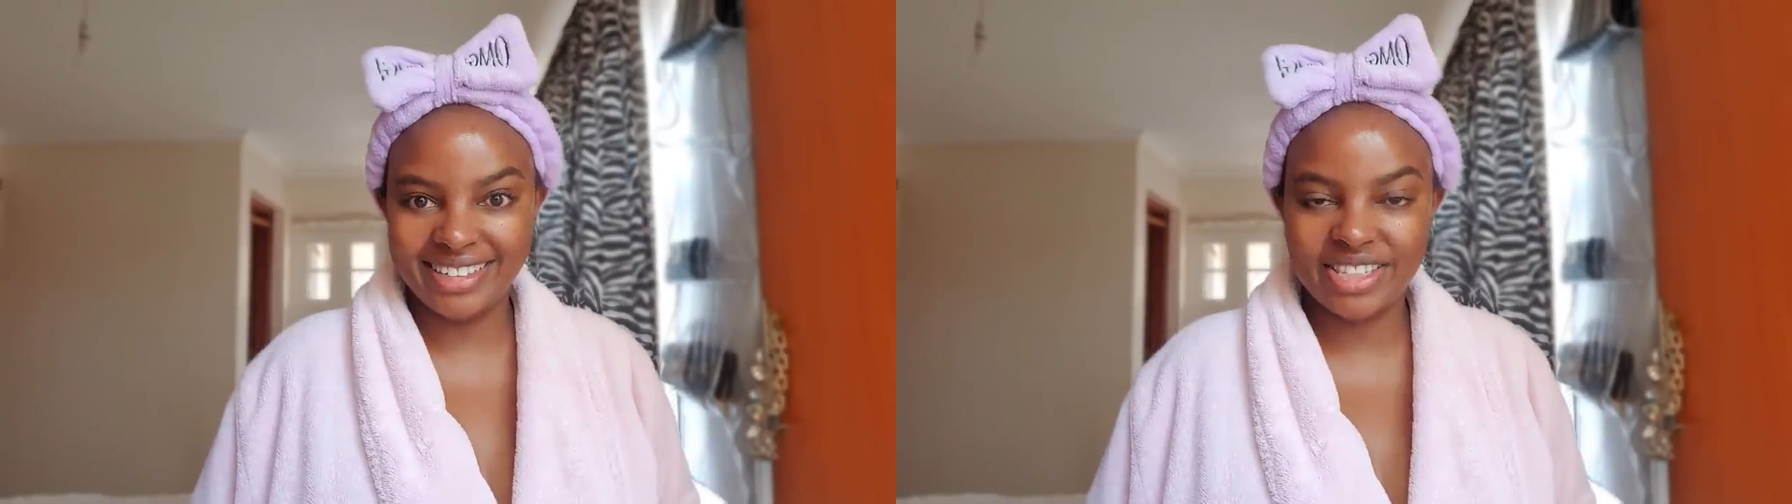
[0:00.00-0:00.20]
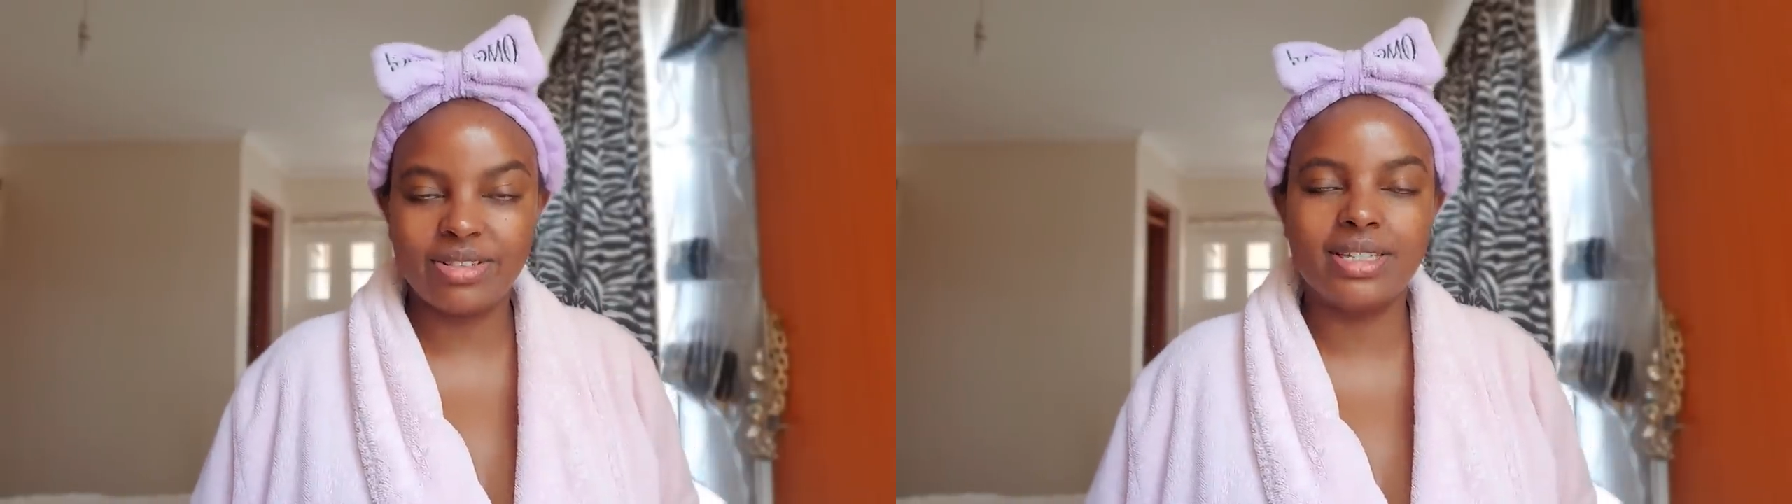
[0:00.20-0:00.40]

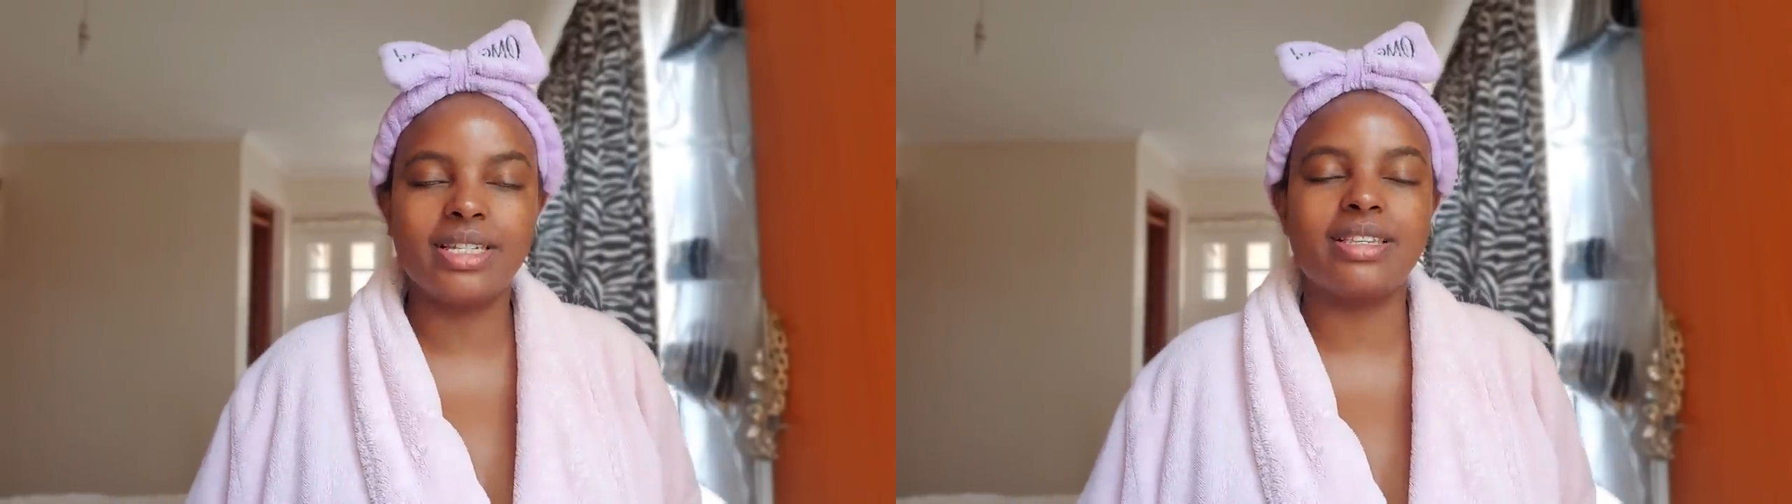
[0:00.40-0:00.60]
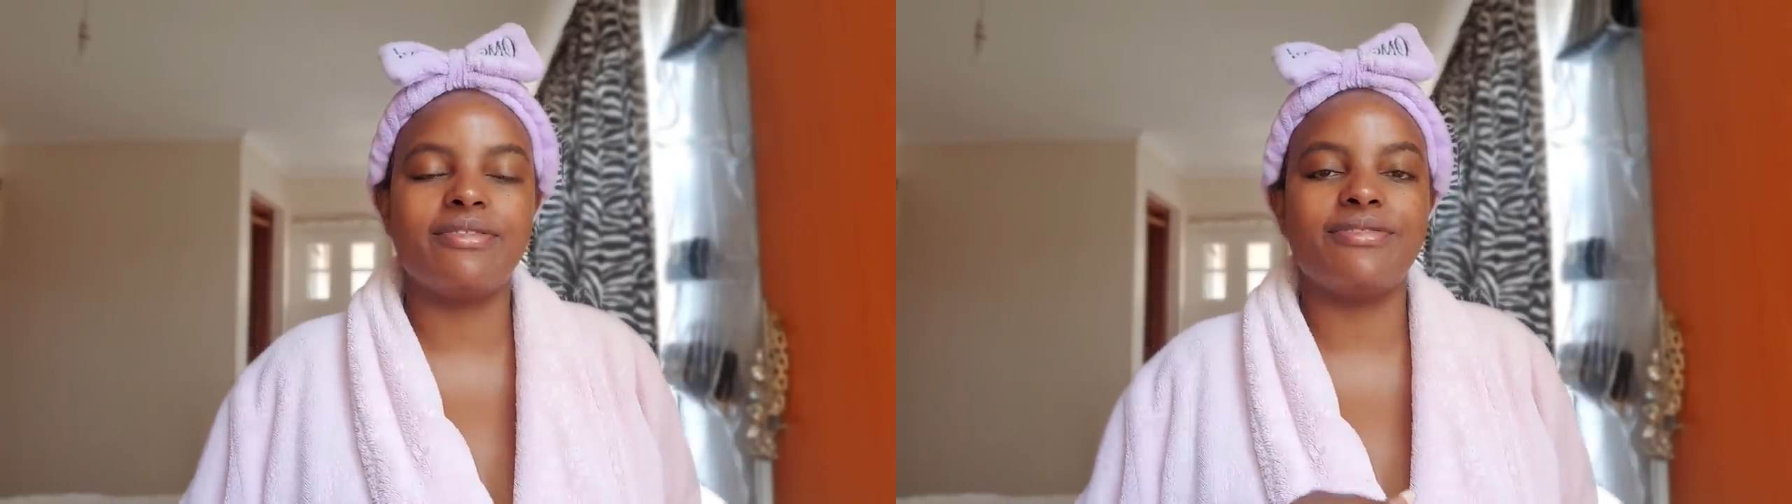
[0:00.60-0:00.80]
So this
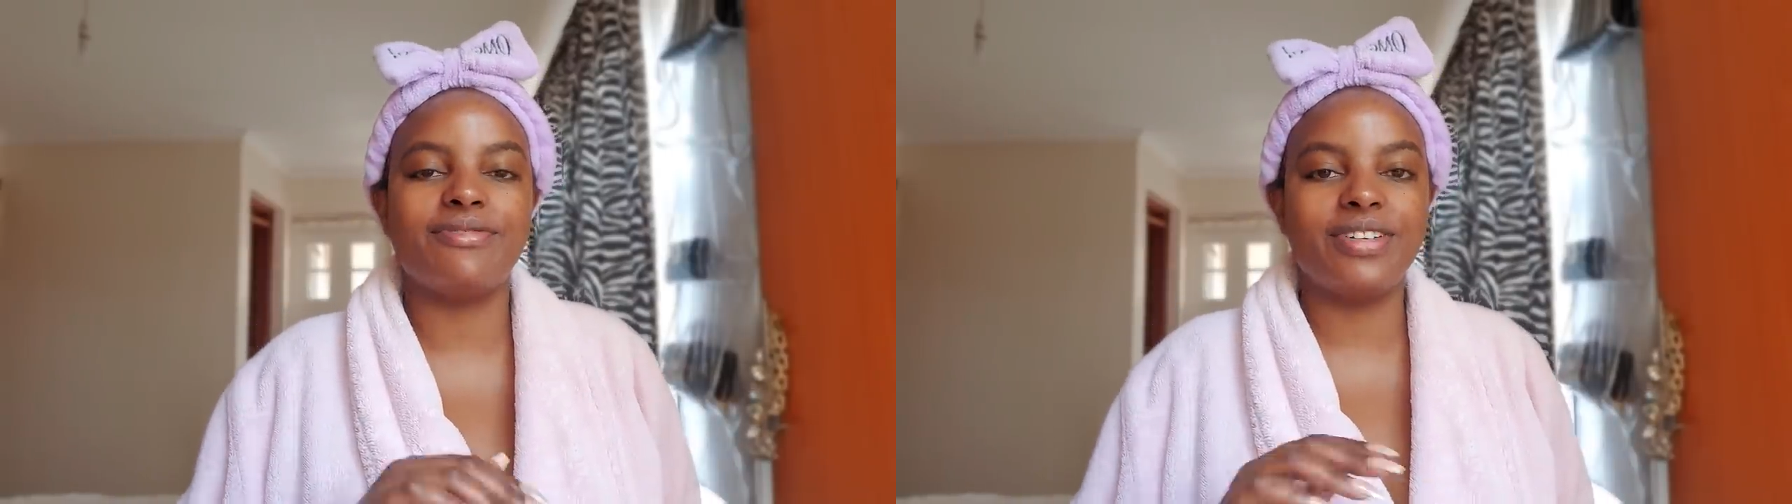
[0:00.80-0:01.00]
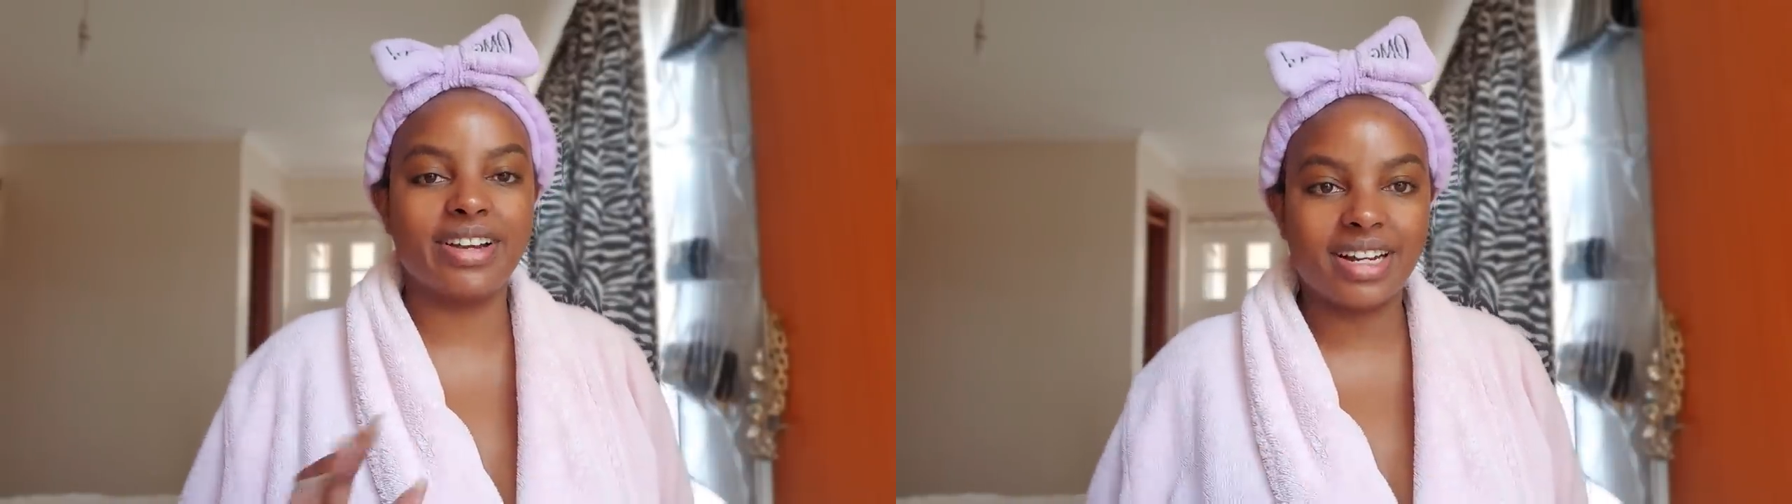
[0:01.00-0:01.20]
is a
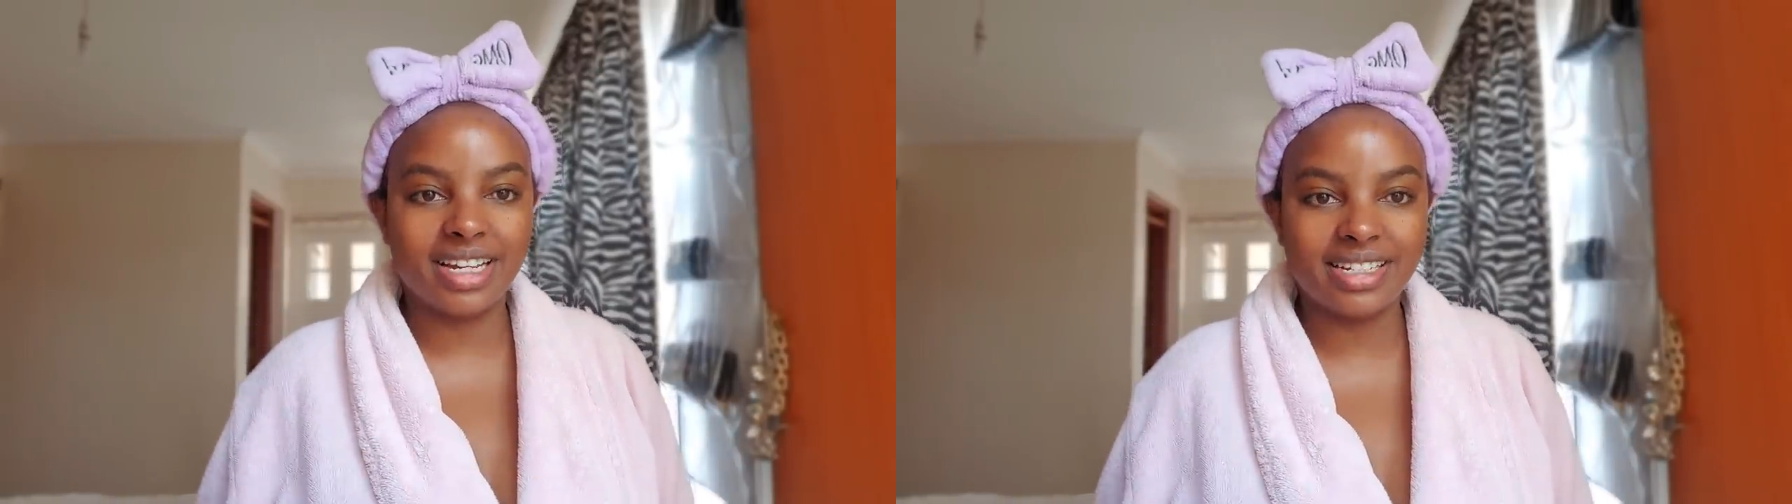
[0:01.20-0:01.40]
very